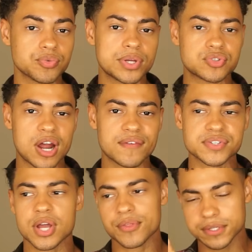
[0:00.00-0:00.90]
three
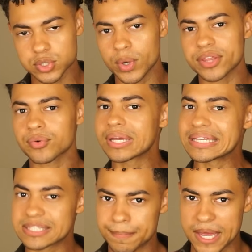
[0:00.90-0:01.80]
drivers, the 23
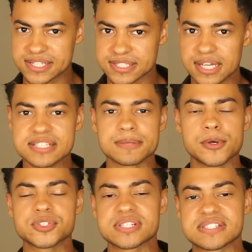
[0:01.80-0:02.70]
is the best, is the
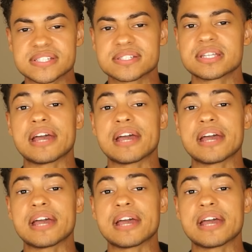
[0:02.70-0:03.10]
most consistent.